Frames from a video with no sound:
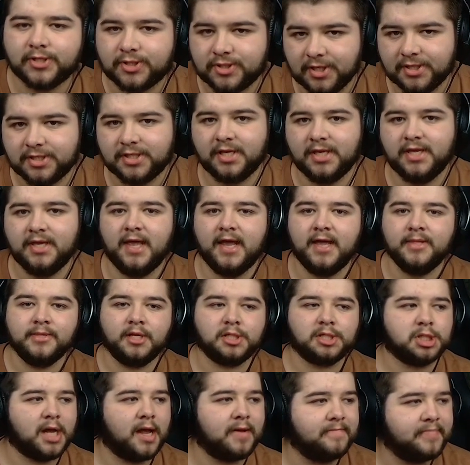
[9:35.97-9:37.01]
City in the
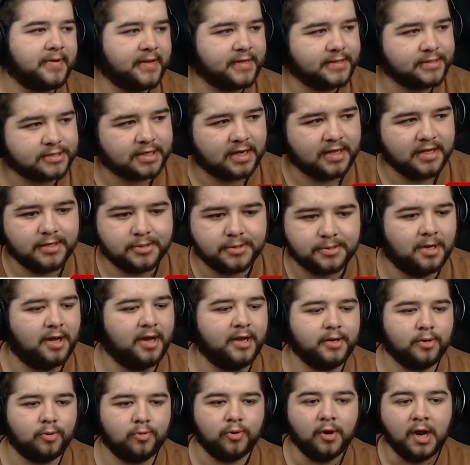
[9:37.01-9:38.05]
Champions League
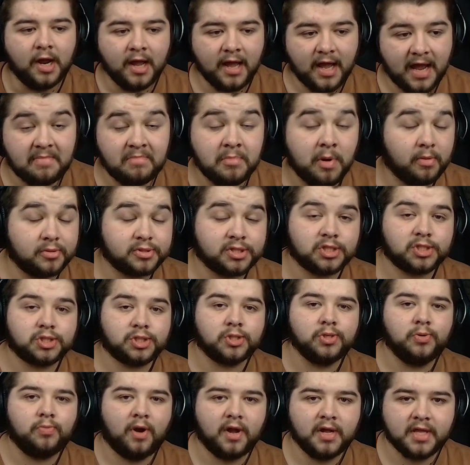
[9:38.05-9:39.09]
final in what was a
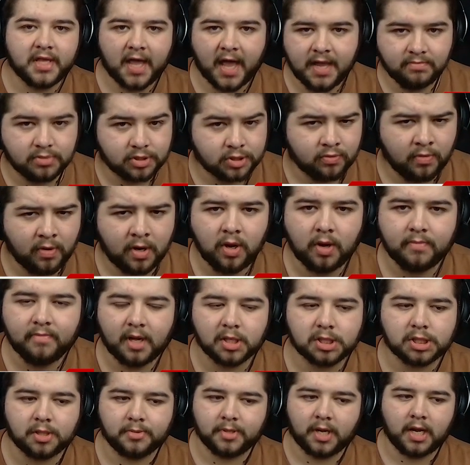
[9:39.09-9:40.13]
2-1 game, so a lot
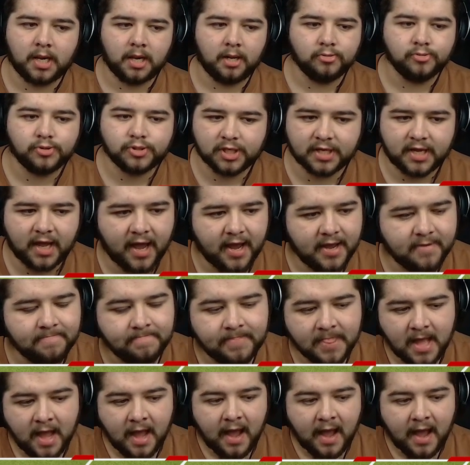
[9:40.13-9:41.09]
much of a closer game.